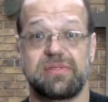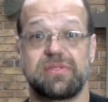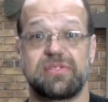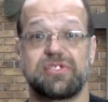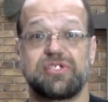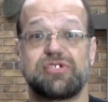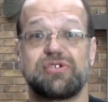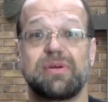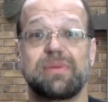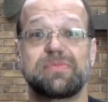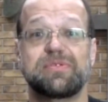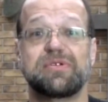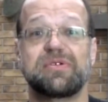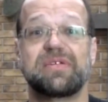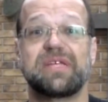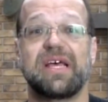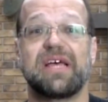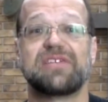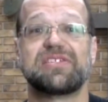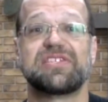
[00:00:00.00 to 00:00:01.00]
Scripture
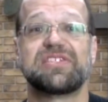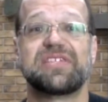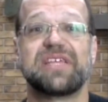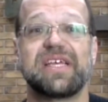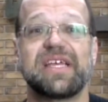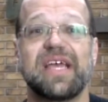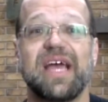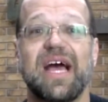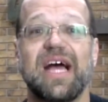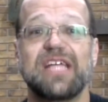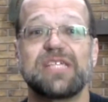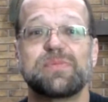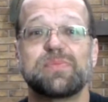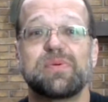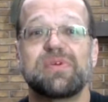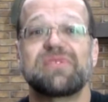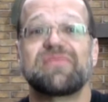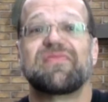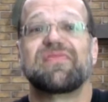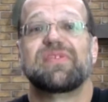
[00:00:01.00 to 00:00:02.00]
tells us that God's
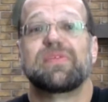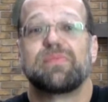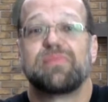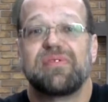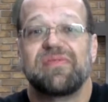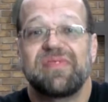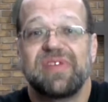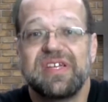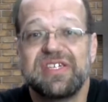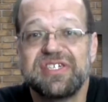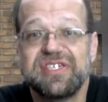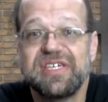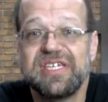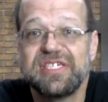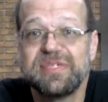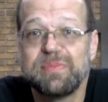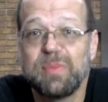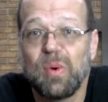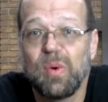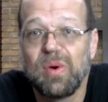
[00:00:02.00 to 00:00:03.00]
provision
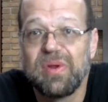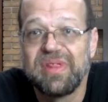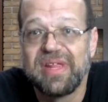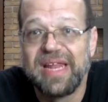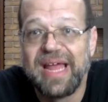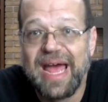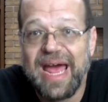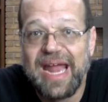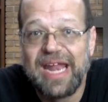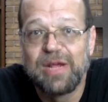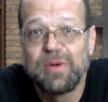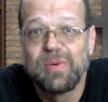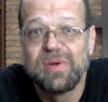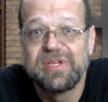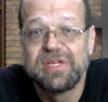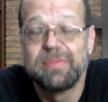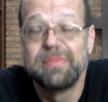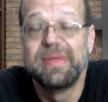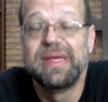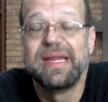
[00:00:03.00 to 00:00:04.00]
is more than adequate
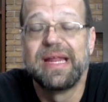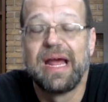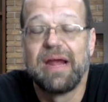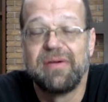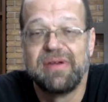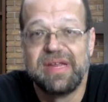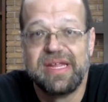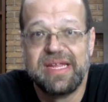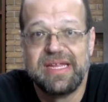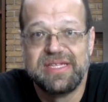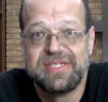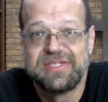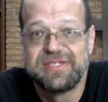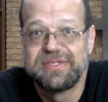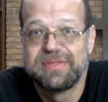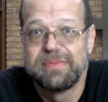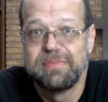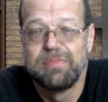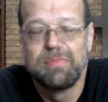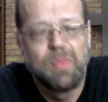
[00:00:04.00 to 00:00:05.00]
to meet our needs.
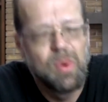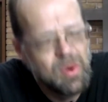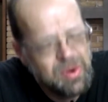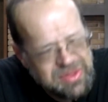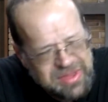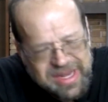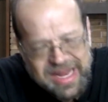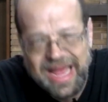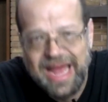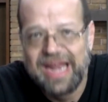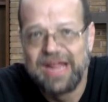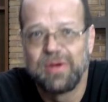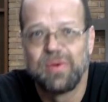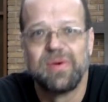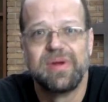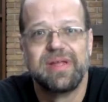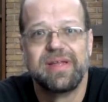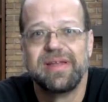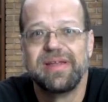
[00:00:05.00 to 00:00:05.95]
More than adequate.